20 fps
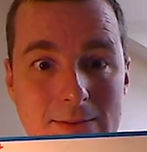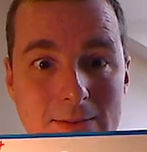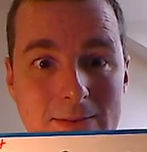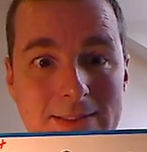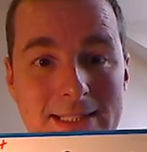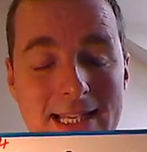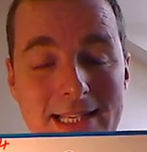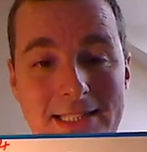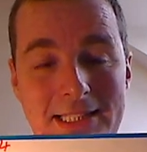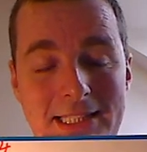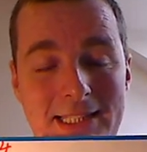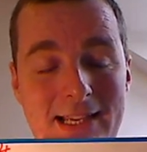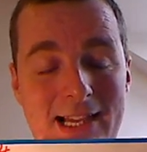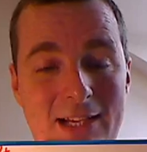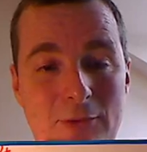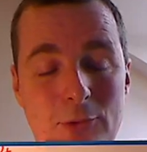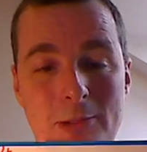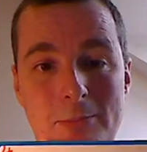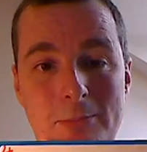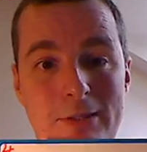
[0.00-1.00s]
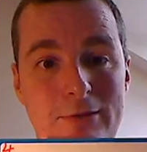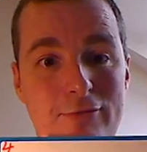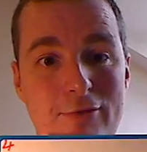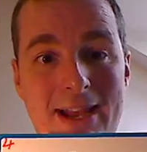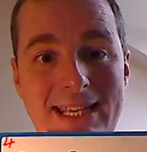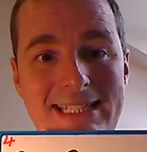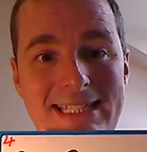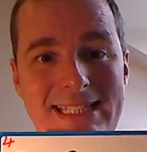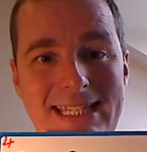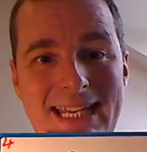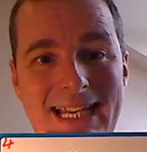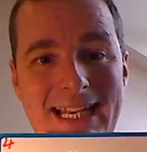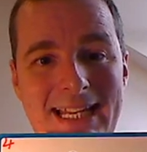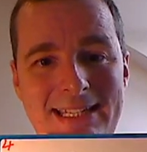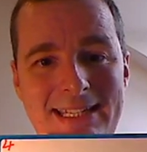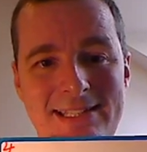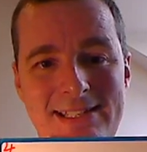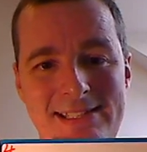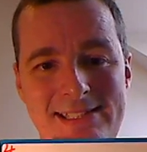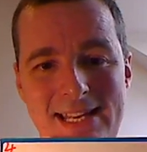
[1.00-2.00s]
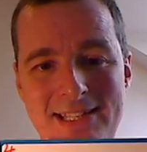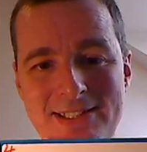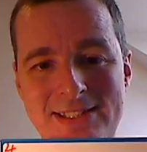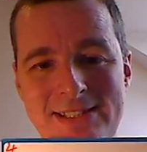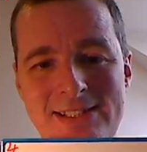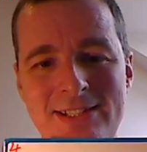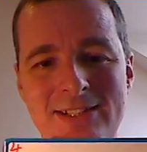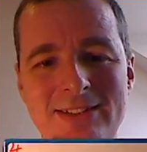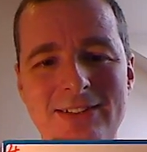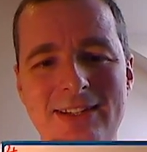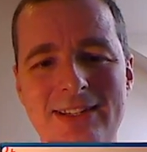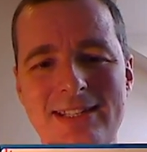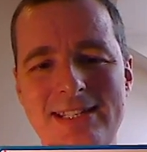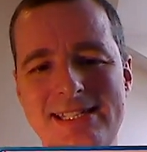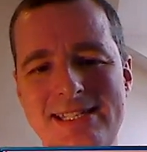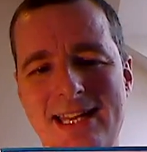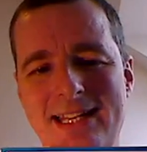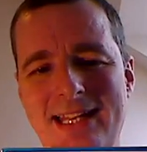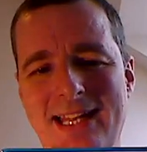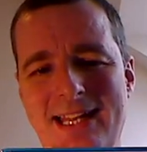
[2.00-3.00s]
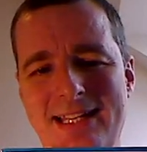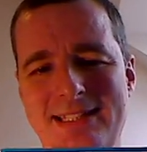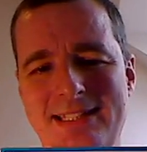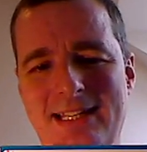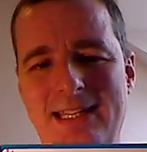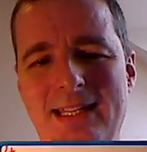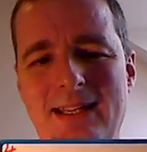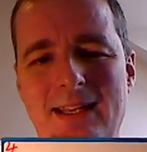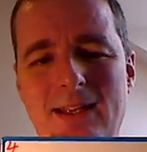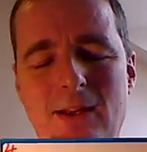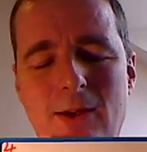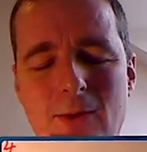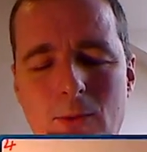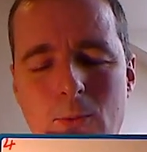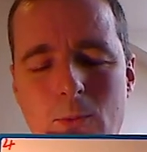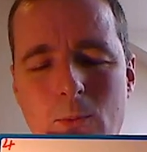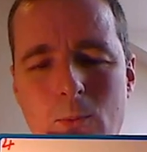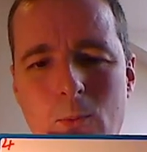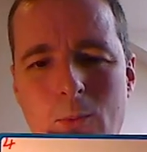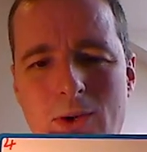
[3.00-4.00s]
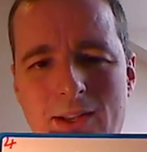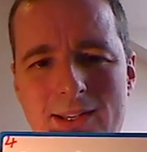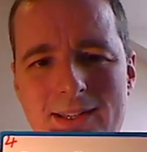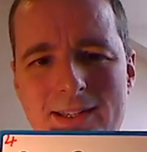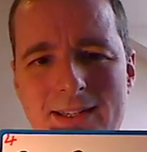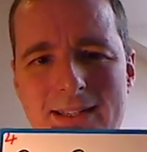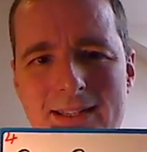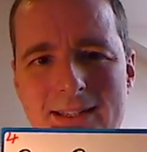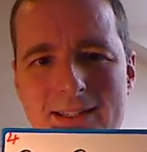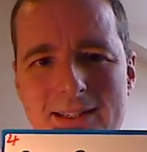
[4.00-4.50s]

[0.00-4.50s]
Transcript: Next year I will be writing letters. I just couldn't understand actually what